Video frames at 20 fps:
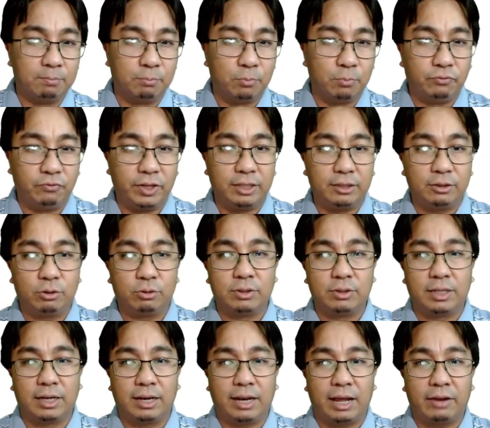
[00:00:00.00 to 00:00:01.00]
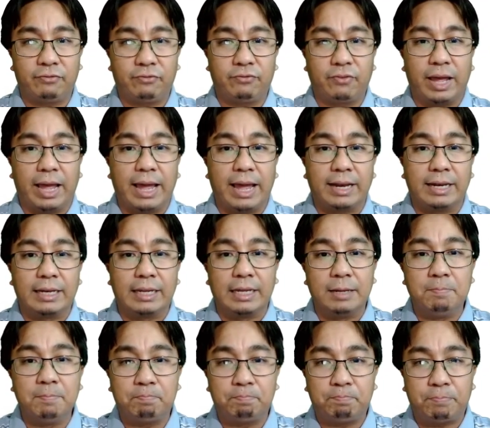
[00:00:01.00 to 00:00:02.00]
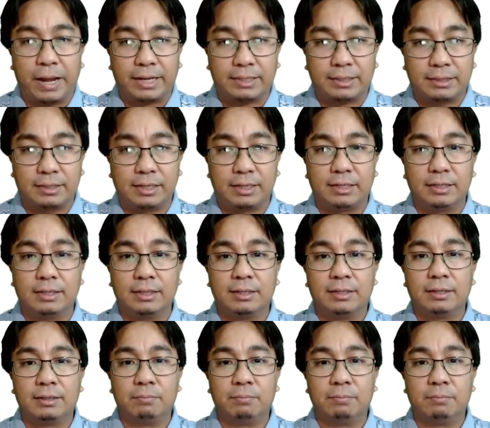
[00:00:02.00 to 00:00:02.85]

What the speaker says: moving to the left and impacting